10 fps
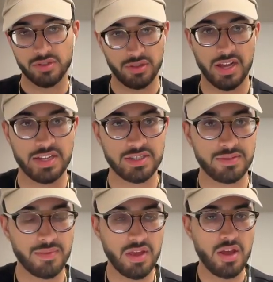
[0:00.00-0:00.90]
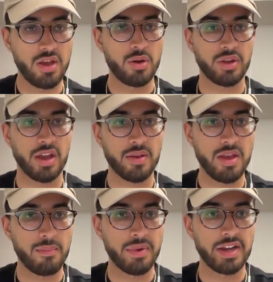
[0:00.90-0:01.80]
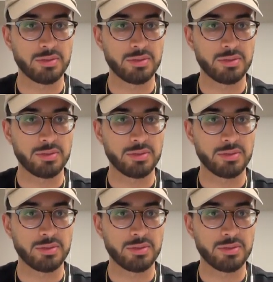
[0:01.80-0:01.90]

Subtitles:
class. Okay, my head's